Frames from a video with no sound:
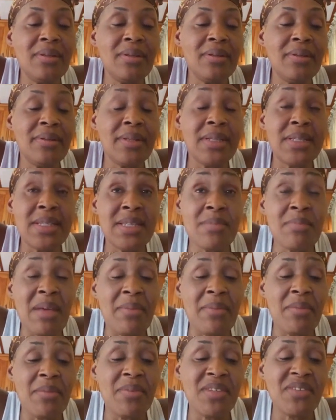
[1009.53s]
this is my
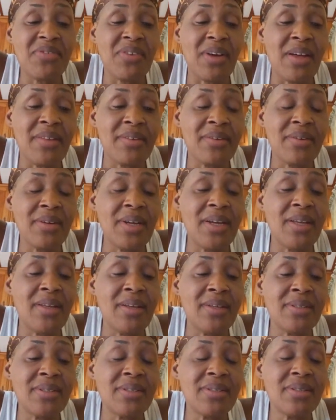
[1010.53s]
baby's father,
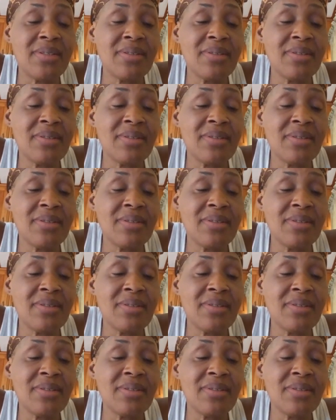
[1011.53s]
and